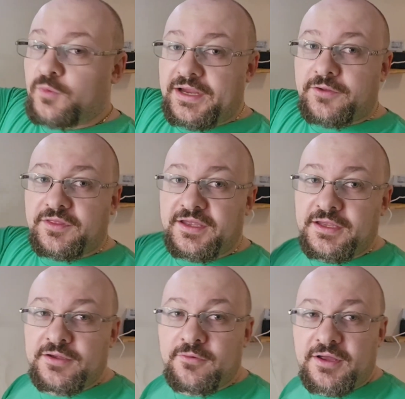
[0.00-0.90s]
where
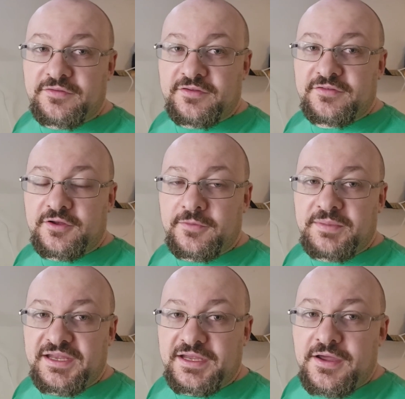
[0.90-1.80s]
the egress is going to
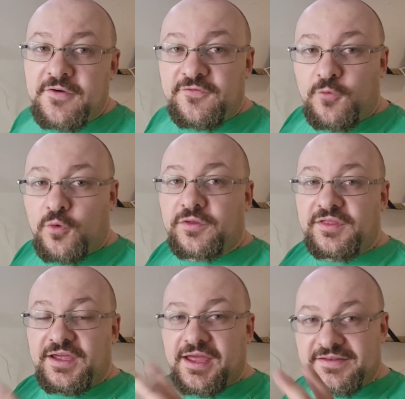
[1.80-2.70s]
be for
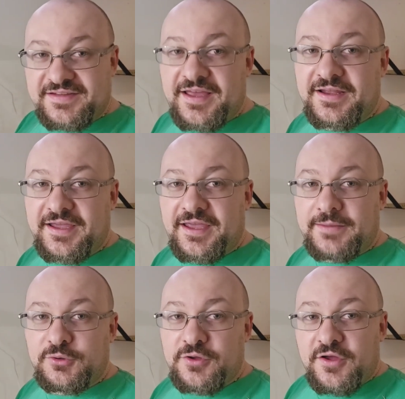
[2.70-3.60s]
the antenna
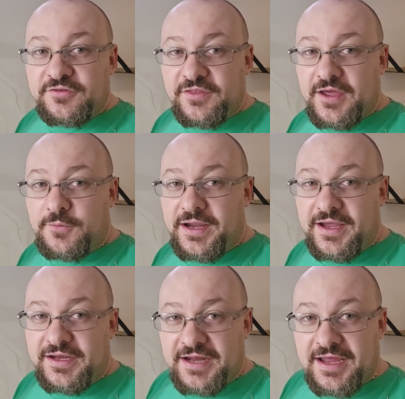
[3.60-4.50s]
cable, so that way
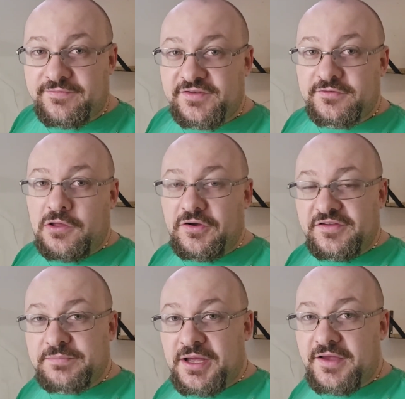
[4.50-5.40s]
I can have as long
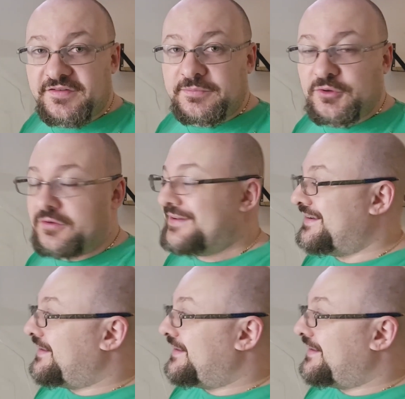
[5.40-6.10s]
as possible.